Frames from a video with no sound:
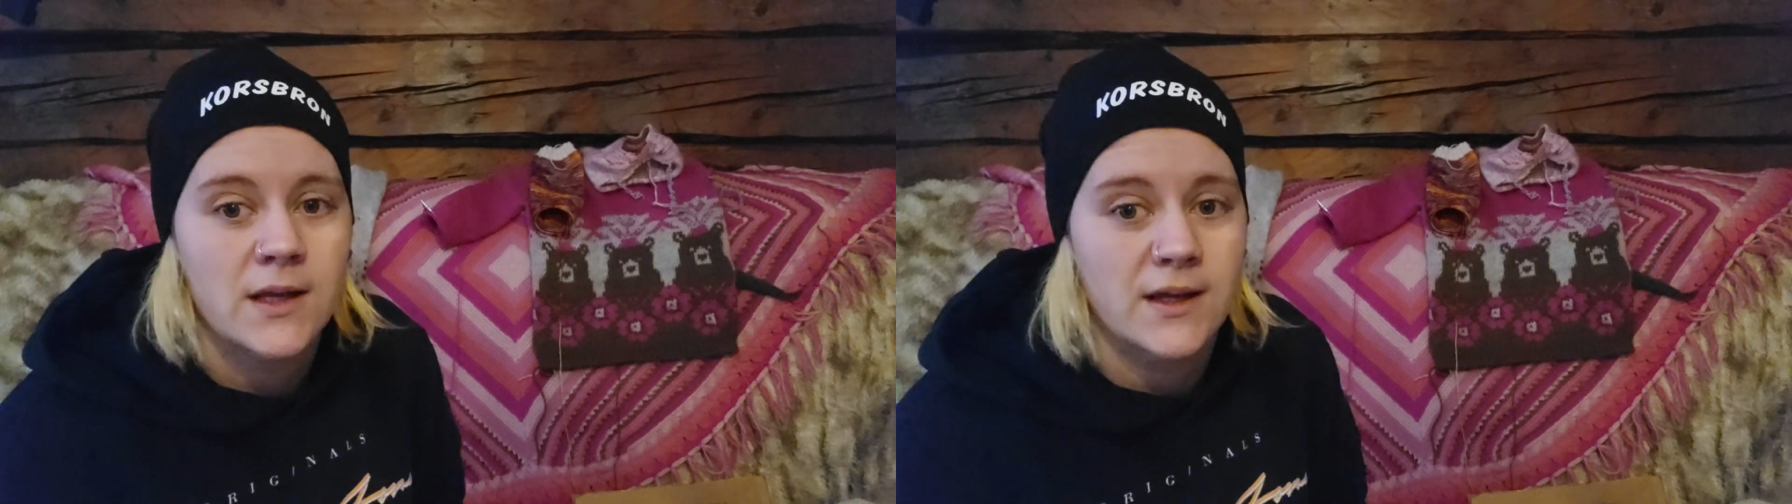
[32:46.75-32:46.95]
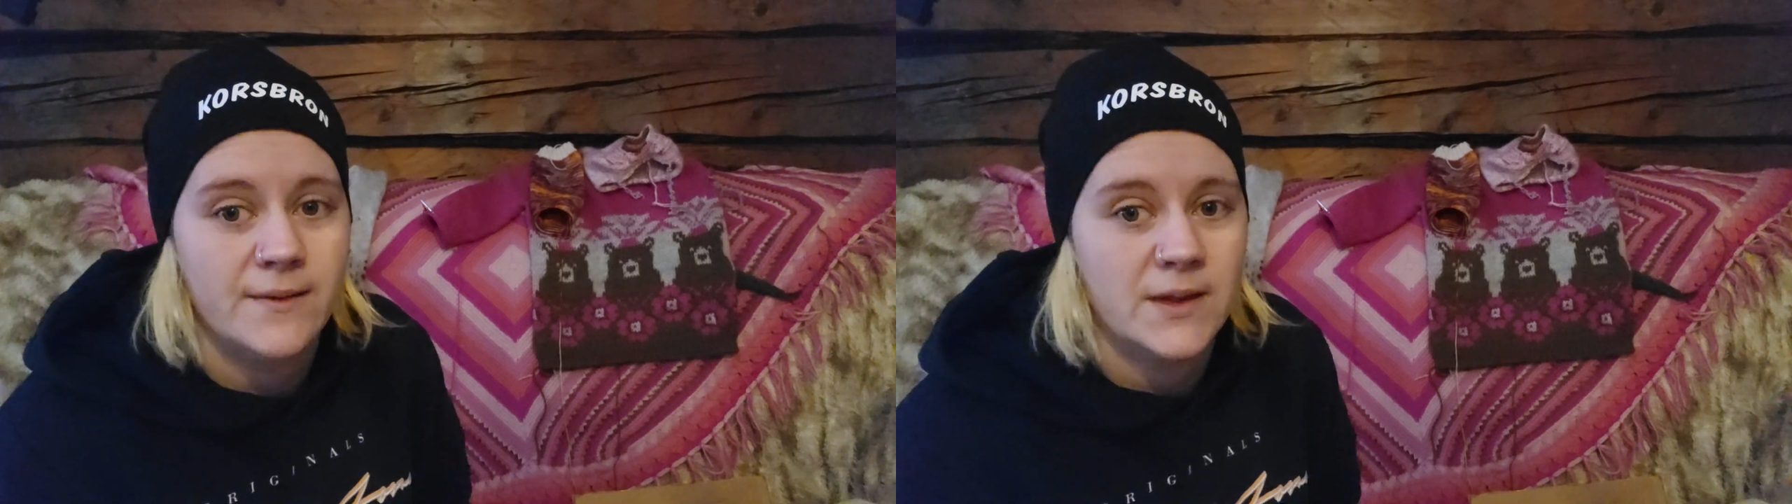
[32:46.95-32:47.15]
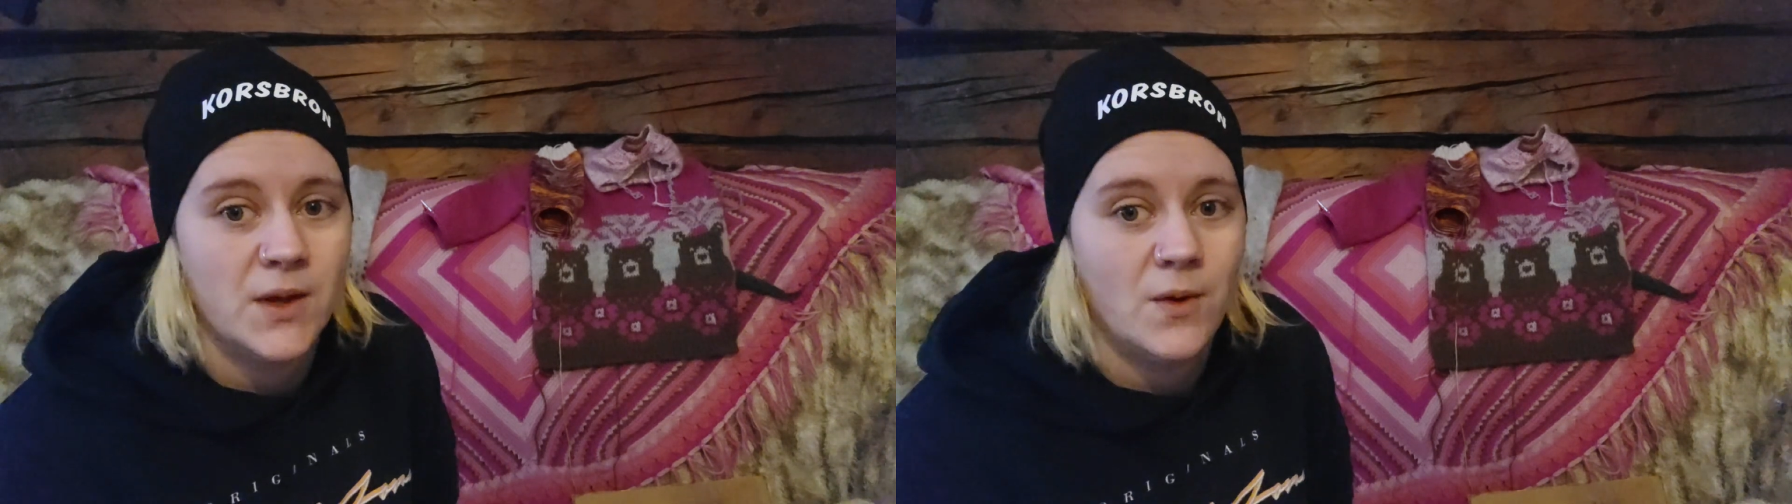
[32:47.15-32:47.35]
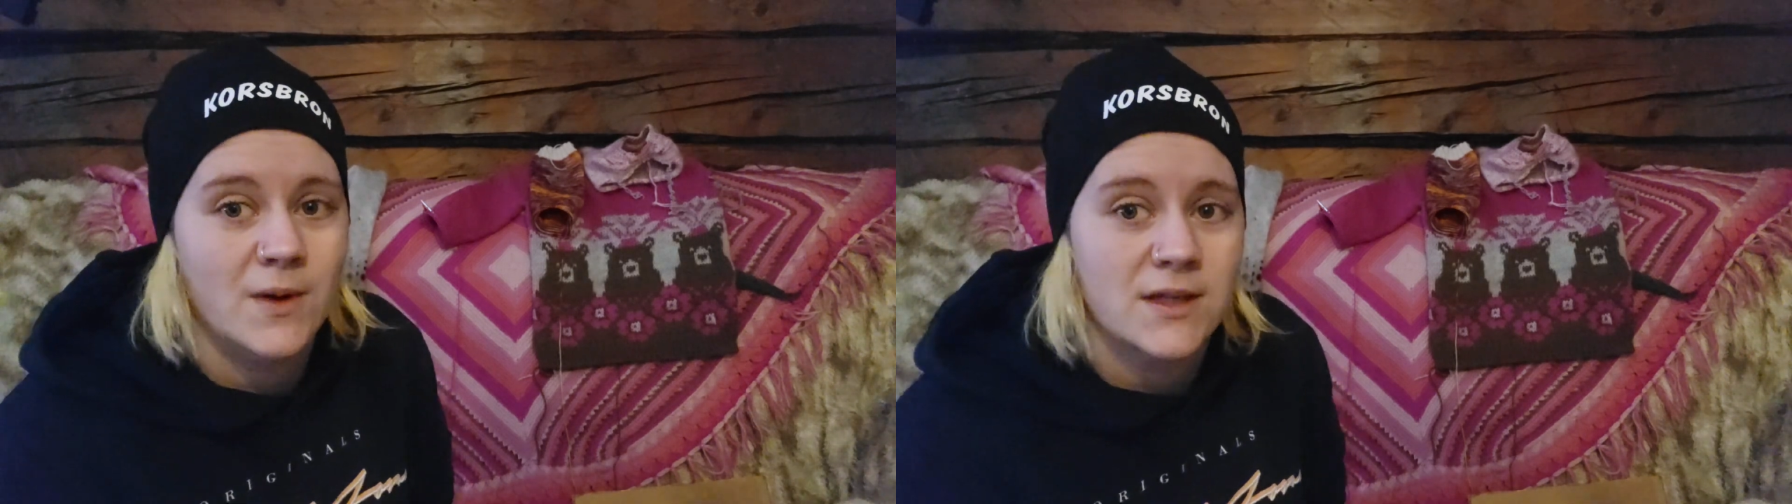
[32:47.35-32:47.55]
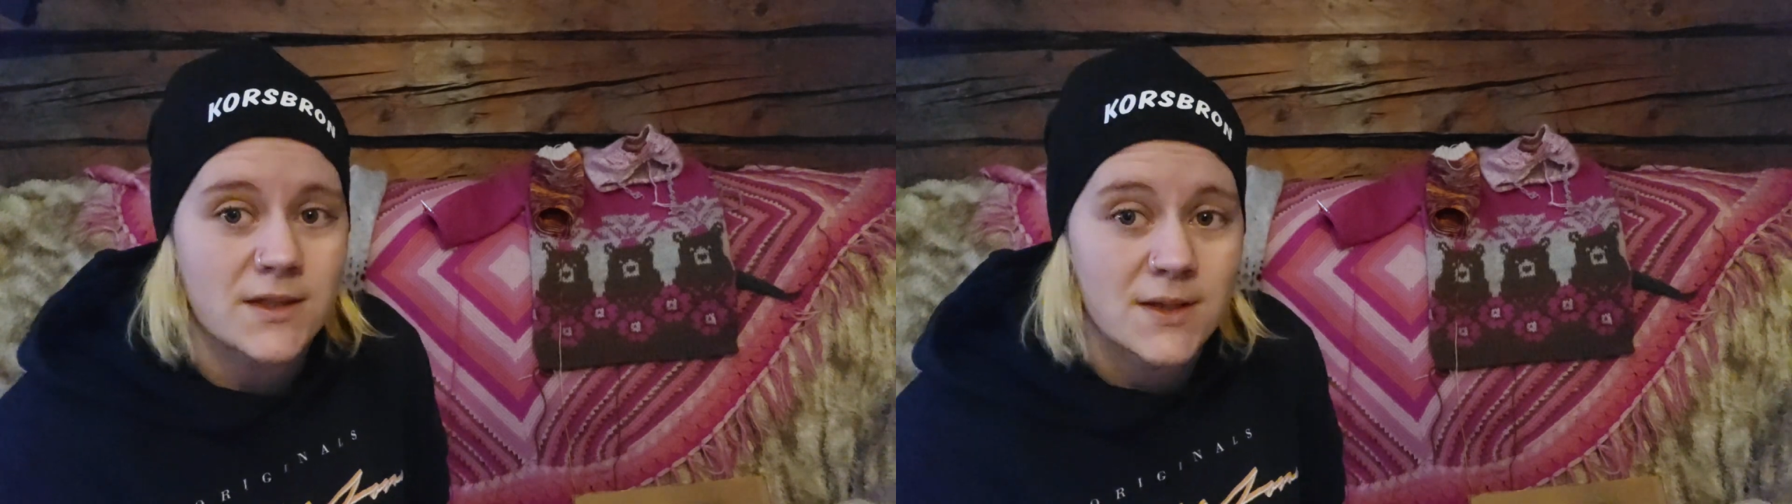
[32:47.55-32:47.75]
Even though
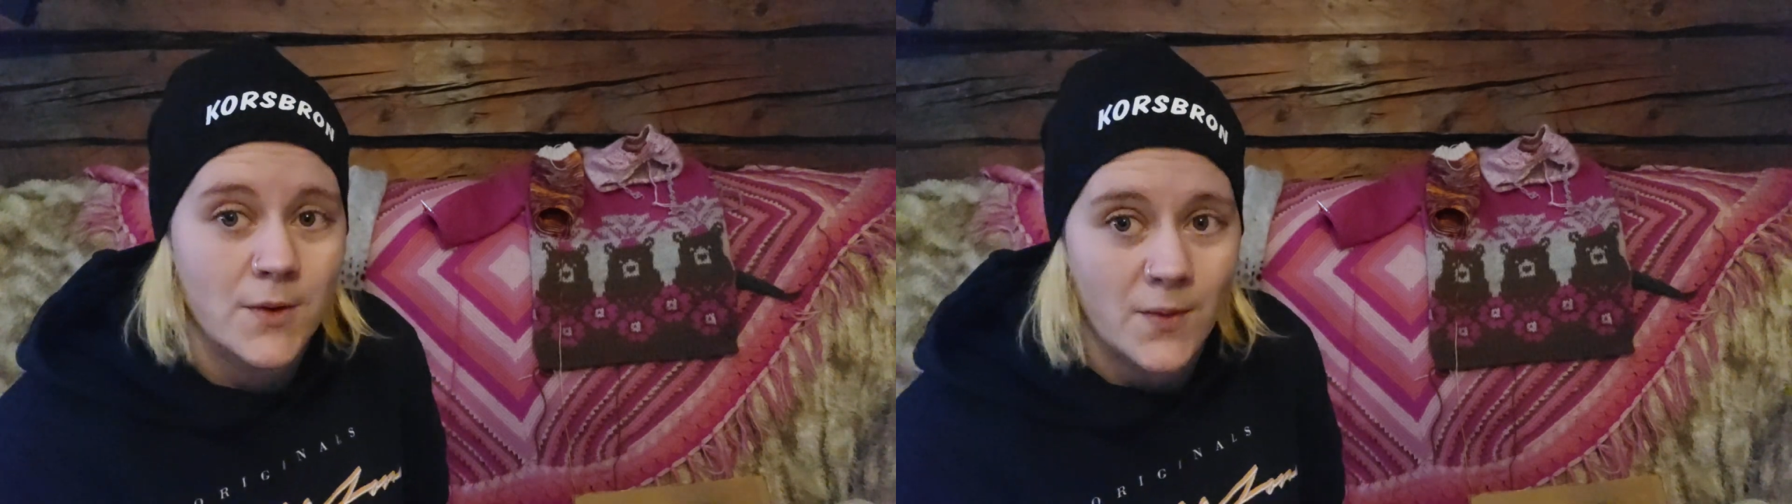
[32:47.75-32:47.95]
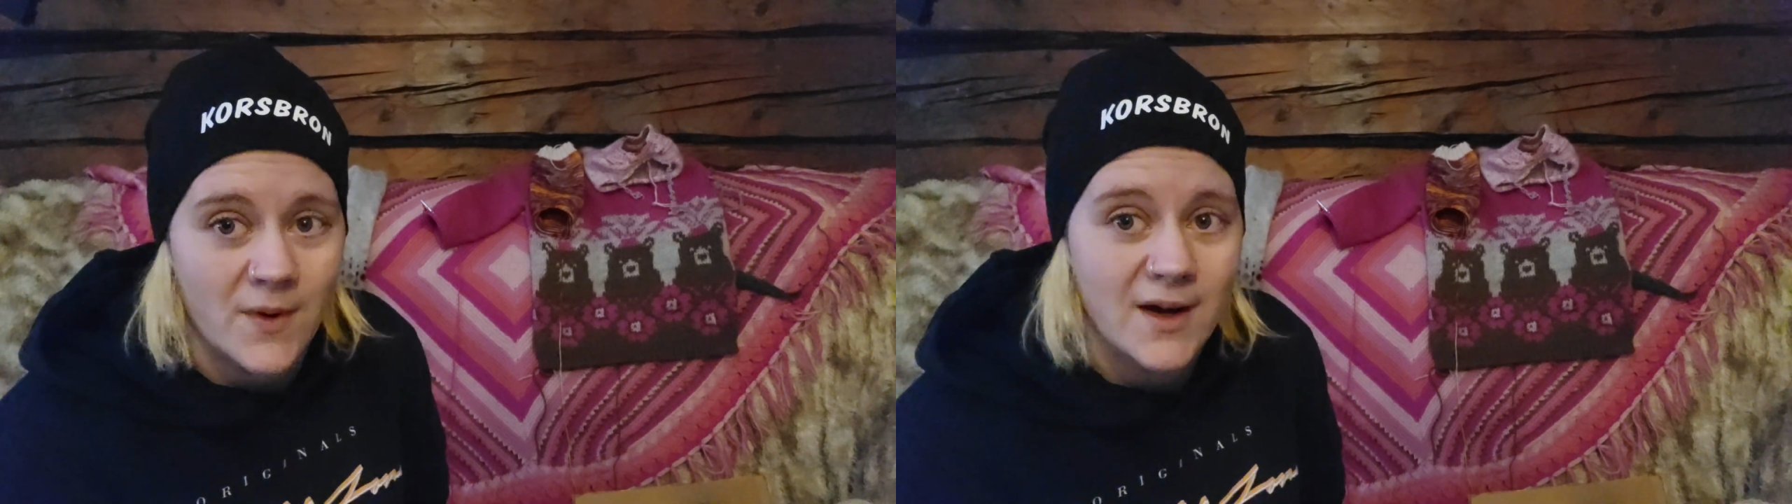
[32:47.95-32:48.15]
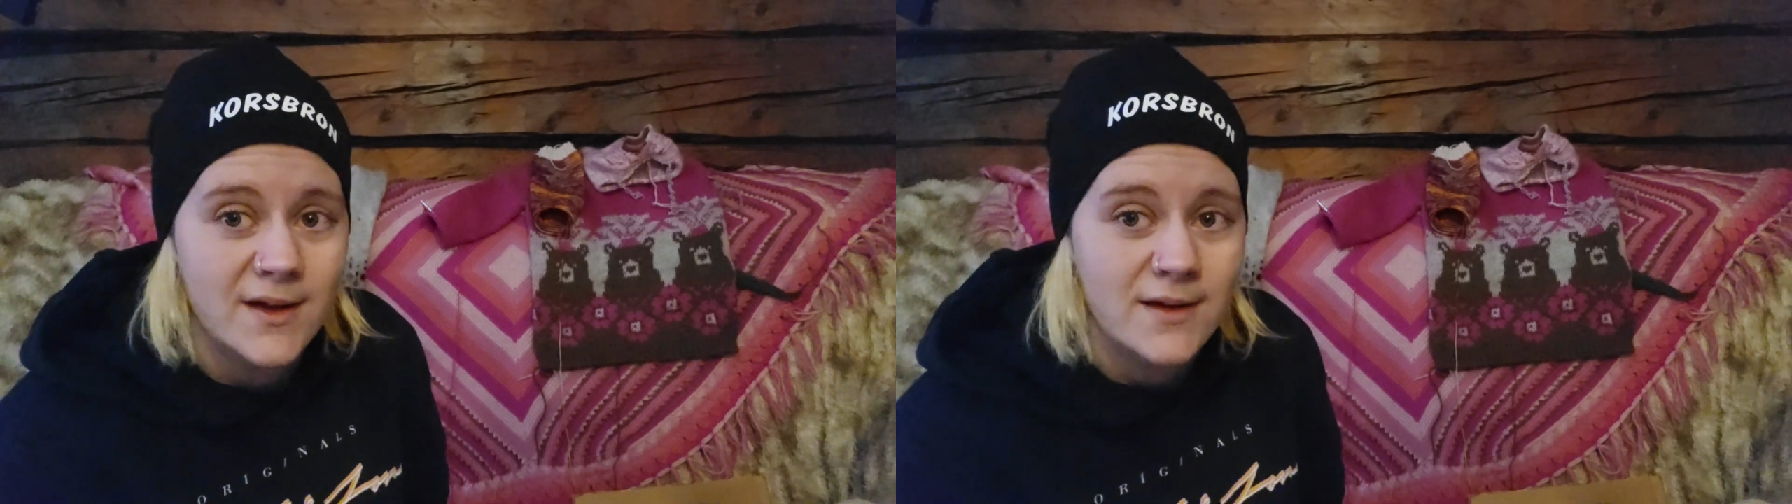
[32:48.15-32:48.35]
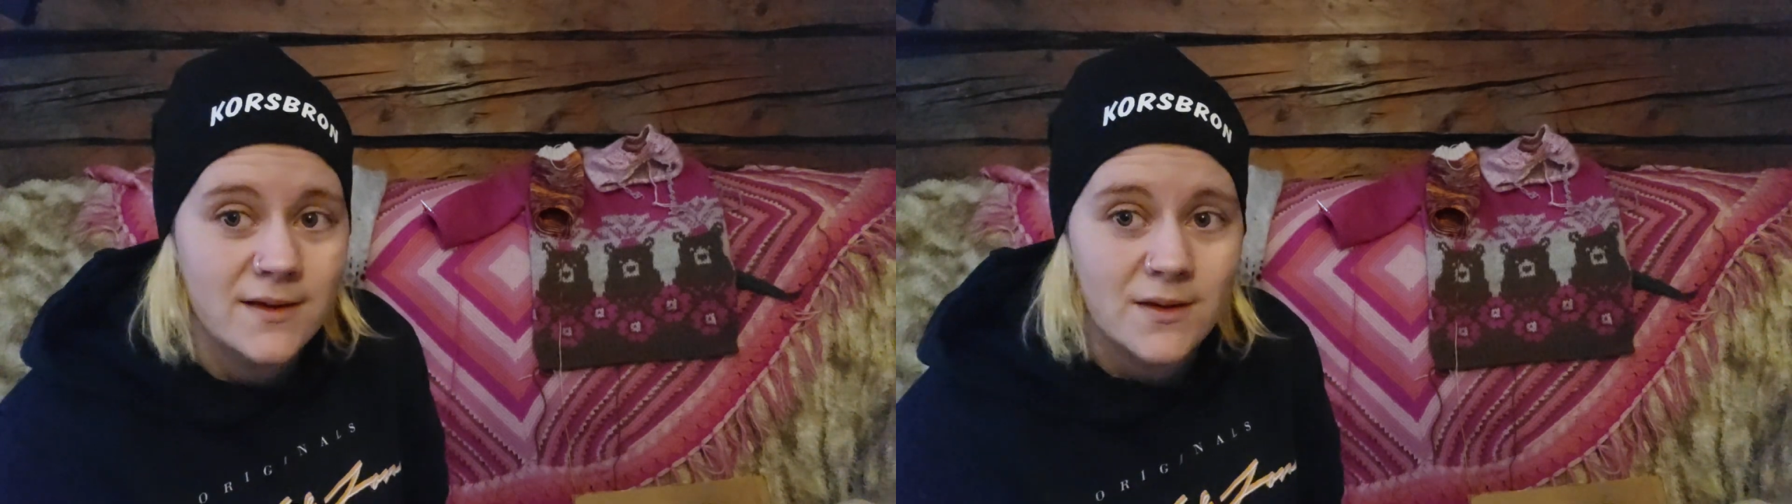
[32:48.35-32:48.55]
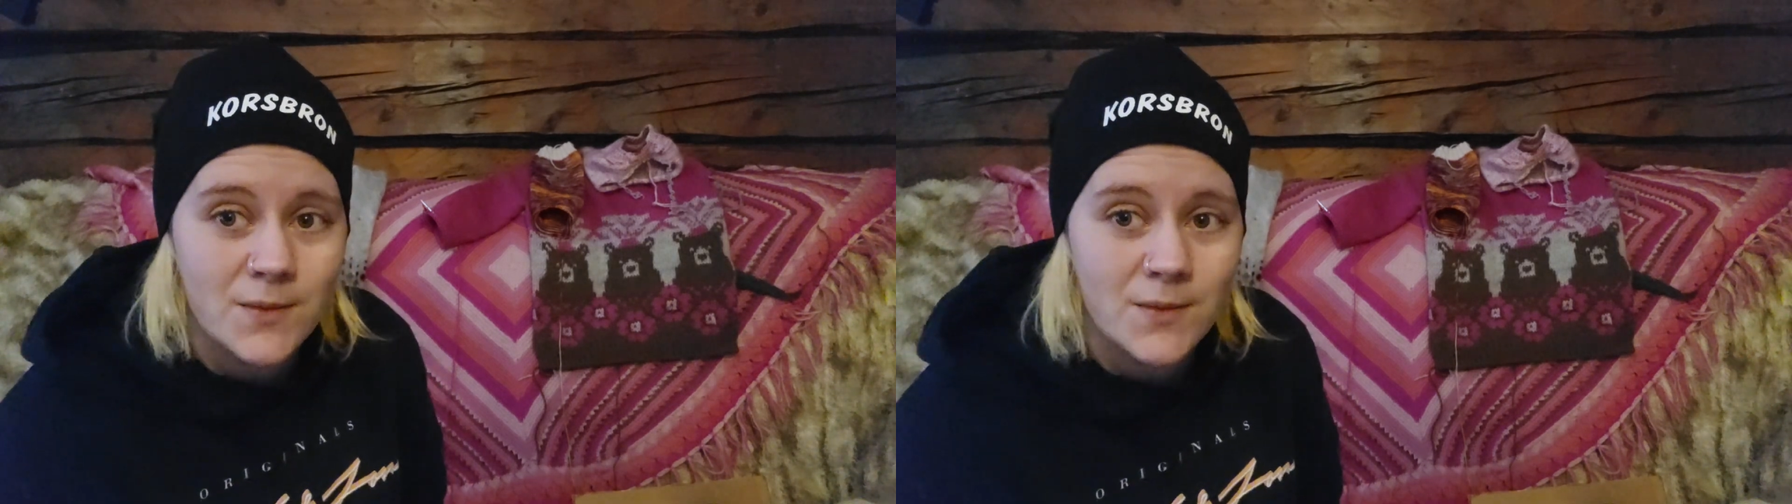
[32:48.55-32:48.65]
it's quite